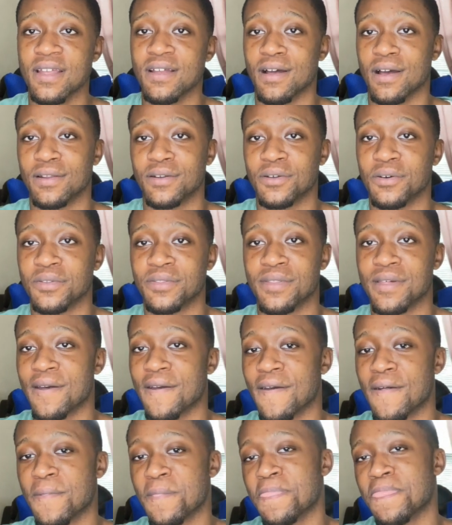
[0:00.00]
I know
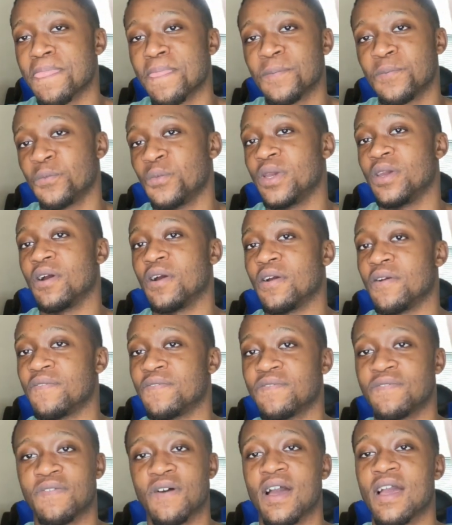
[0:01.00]
that we are
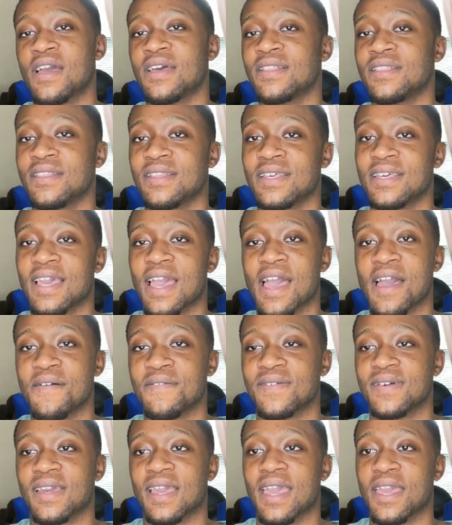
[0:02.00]
finally
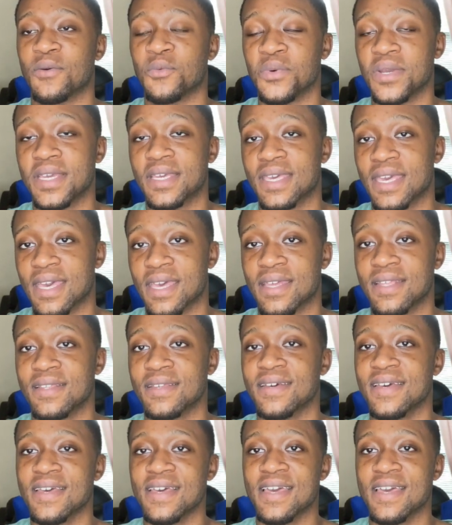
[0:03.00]
having a weekend